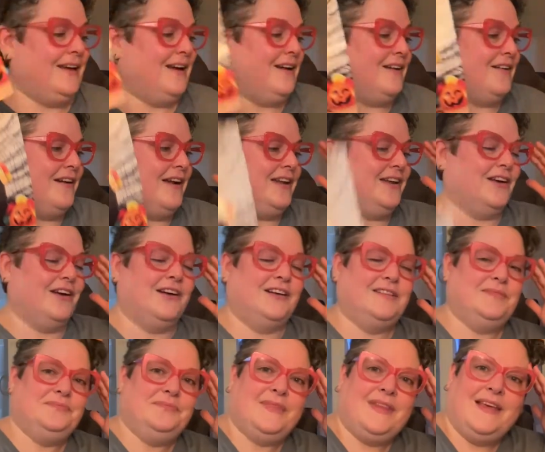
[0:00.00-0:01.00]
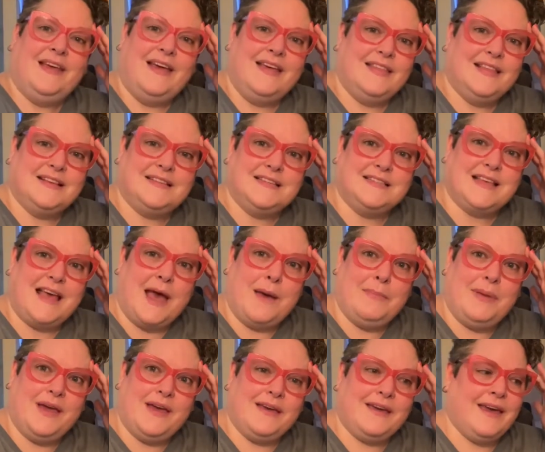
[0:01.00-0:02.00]
All right, y'all. This is
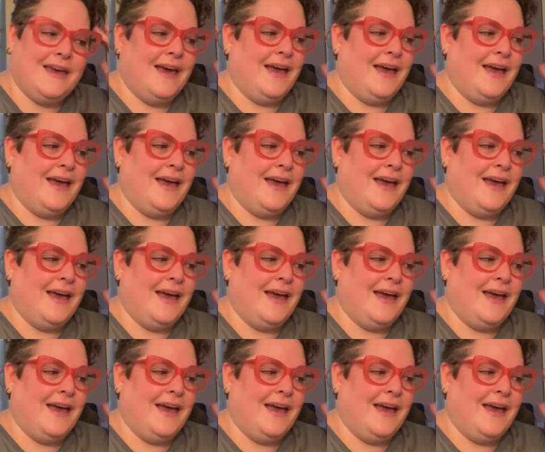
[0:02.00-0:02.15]
epic.